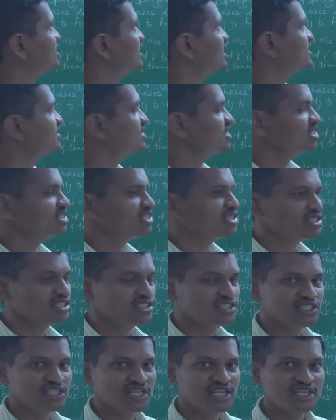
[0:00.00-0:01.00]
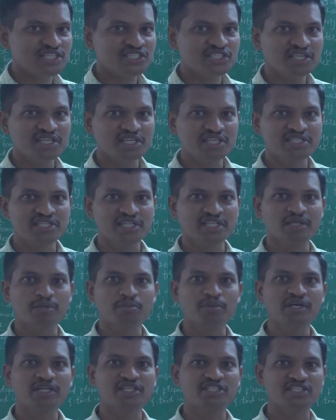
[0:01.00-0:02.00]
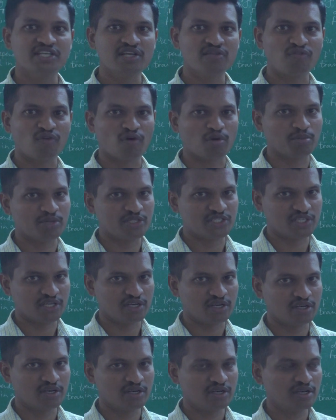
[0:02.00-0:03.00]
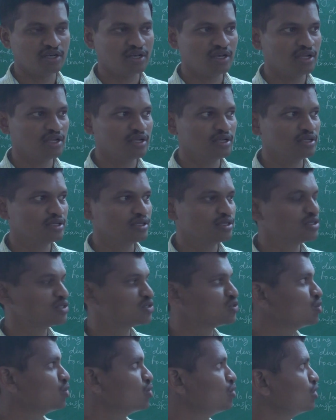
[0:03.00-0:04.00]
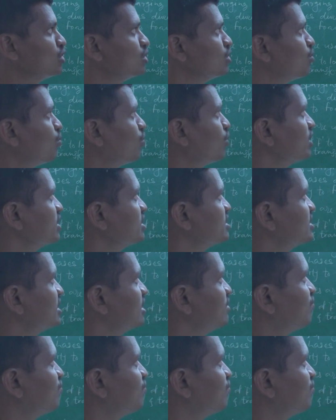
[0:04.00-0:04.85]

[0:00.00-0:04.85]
gelation? Gelation is nothing but gel formation. So what is gel